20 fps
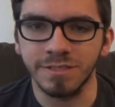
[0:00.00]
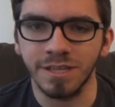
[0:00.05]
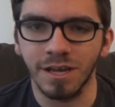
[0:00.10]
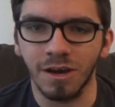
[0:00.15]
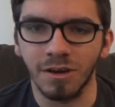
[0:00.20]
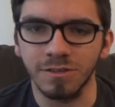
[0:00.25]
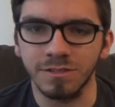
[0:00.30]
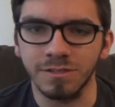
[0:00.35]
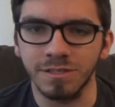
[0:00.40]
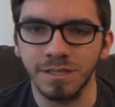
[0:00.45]

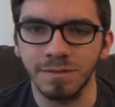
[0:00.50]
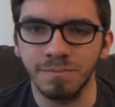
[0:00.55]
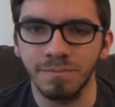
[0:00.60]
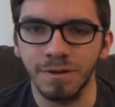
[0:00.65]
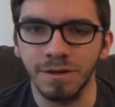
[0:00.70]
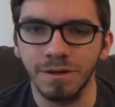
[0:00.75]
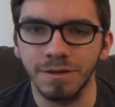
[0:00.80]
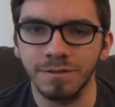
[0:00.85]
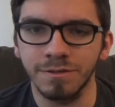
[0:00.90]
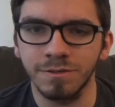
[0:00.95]
TARDIS-y,
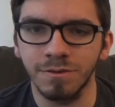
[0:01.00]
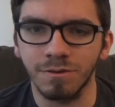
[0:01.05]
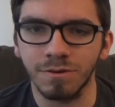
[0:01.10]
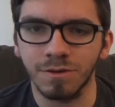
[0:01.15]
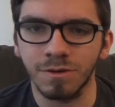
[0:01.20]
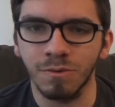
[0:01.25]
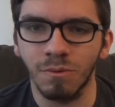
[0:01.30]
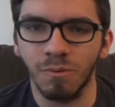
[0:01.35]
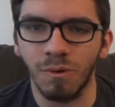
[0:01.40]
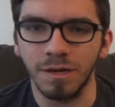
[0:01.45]
but
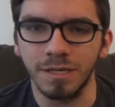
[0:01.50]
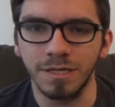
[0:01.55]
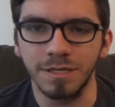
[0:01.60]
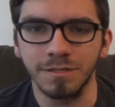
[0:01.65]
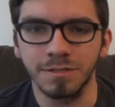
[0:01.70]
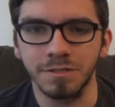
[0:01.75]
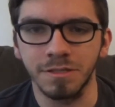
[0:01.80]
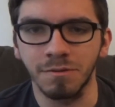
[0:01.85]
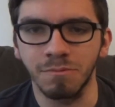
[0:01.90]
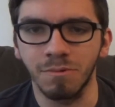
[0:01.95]
not
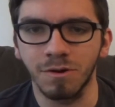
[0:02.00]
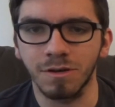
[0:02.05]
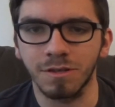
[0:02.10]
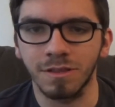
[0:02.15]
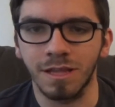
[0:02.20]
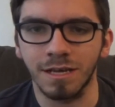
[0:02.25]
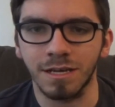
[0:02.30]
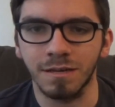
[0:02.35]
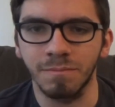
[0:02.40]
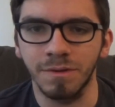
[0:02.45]
quite. So what
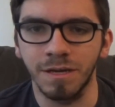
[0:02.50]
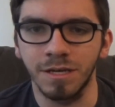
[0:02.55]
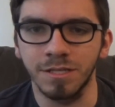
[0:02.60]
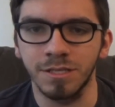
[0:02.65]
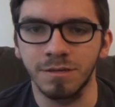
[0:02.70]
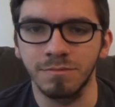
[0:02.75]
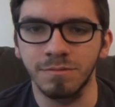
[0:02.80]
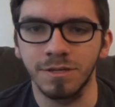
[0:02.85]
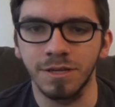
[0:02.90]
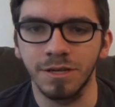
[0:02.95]
that could be, I
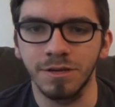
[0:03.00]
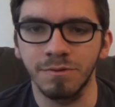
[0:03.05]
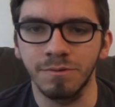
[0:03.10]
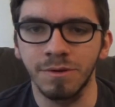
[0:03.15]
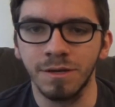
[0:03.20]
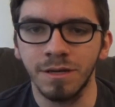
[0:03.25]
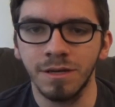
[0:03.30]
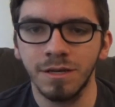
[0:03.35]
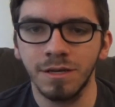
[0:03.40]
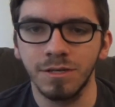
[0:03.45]
don't know.
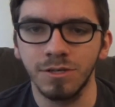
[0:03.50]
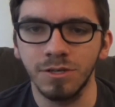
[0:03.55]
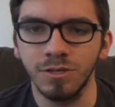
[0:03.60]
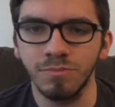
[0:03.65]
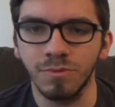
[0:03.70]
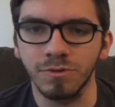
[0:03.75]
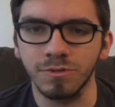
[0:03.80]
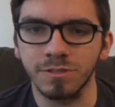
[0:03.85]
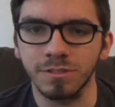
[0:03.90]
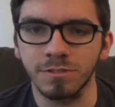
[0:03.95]
New
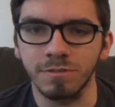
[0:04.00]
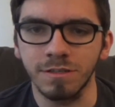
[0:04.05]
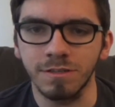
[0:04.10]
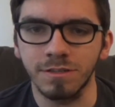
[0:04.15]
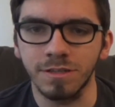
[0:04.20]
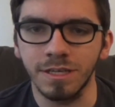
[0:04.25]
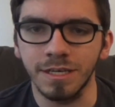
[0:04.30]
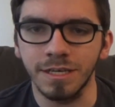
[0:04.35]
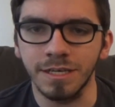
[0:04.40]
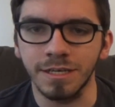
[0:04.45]
monstery
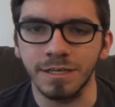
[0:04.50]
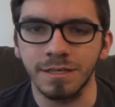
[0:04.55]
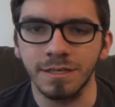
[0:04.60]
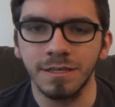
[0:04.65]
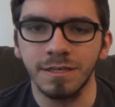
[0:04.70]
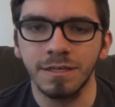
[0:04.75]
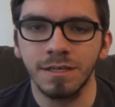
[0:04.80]
thing.